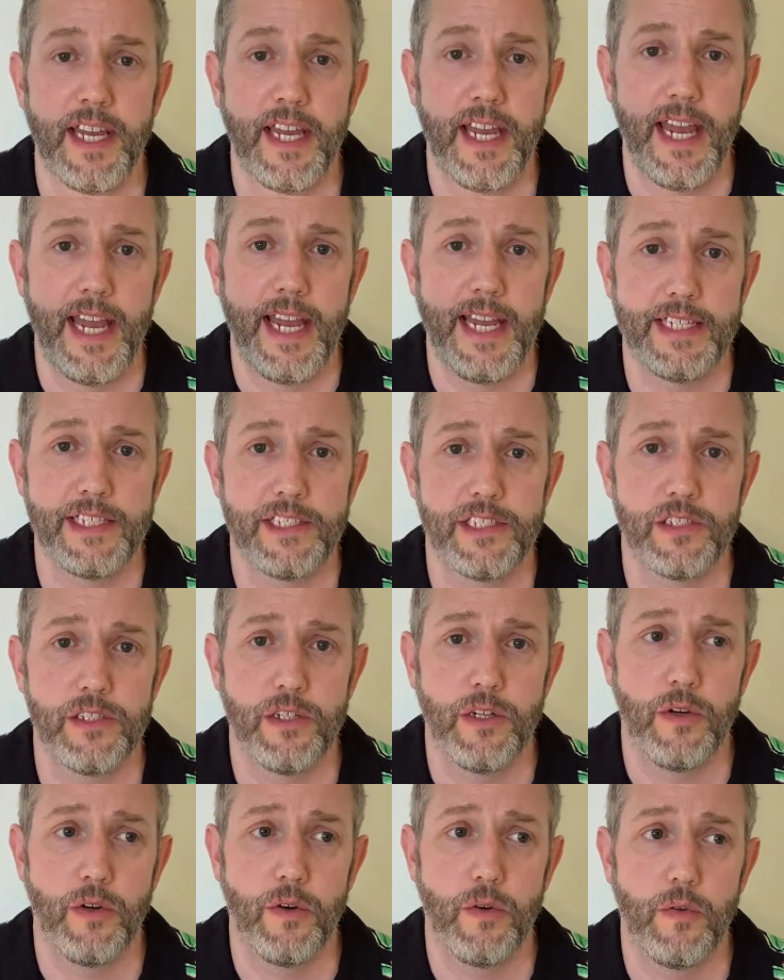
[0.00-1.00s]
And
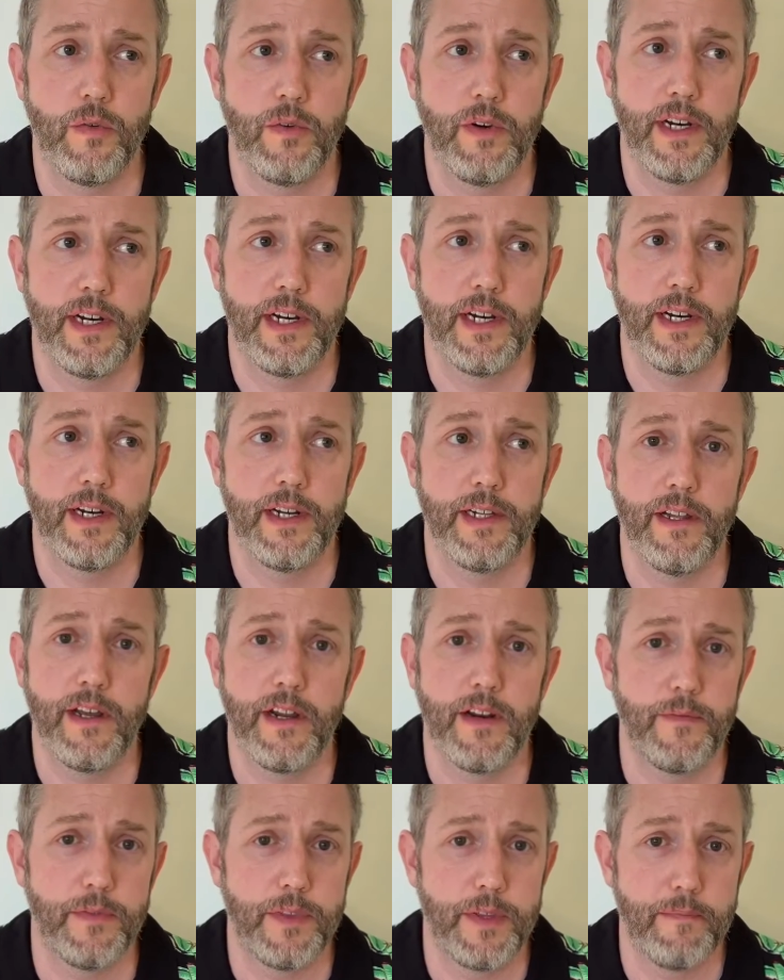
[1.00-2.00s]
so a
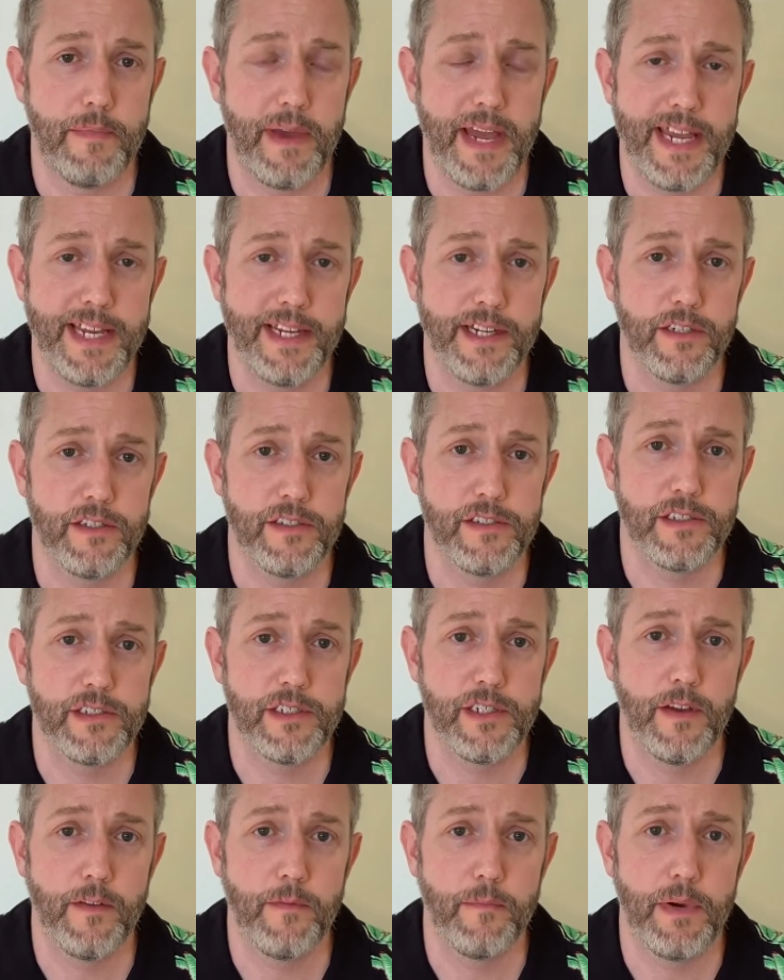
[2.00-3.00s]
lot of the
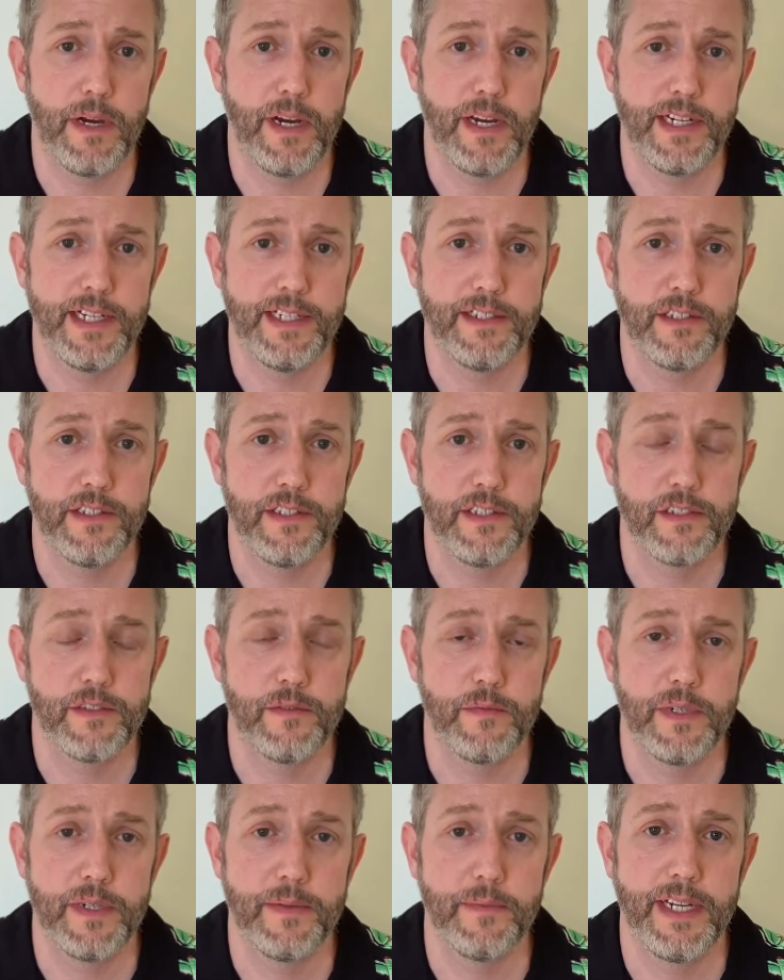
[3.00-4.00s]
bankers have bought into the
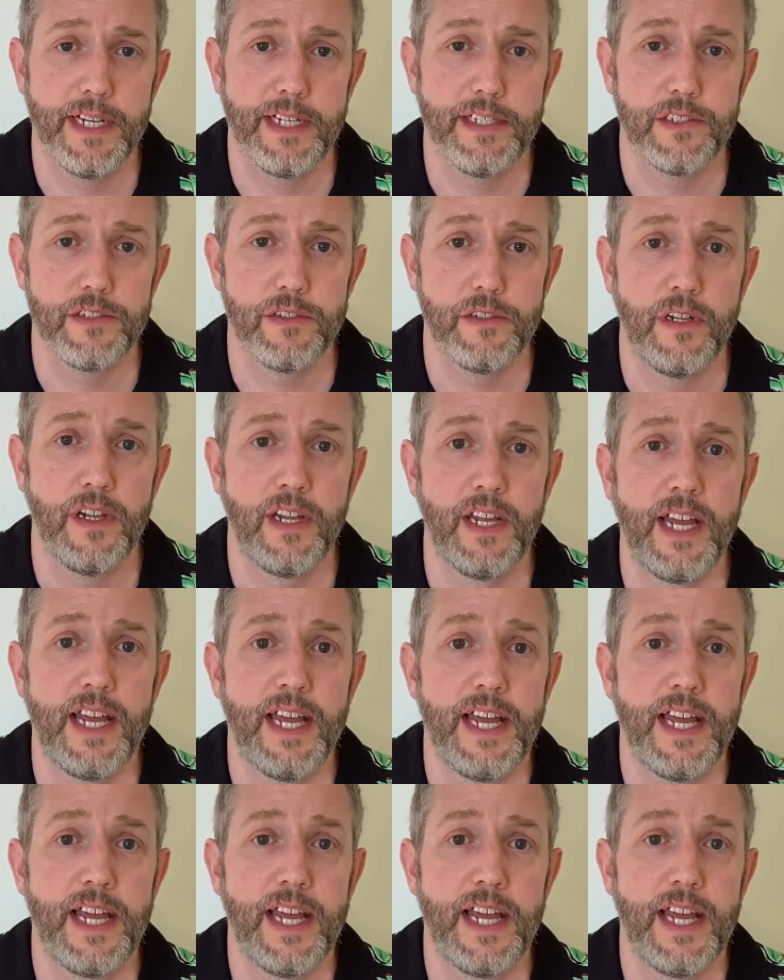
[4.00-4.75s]
Supreme Council,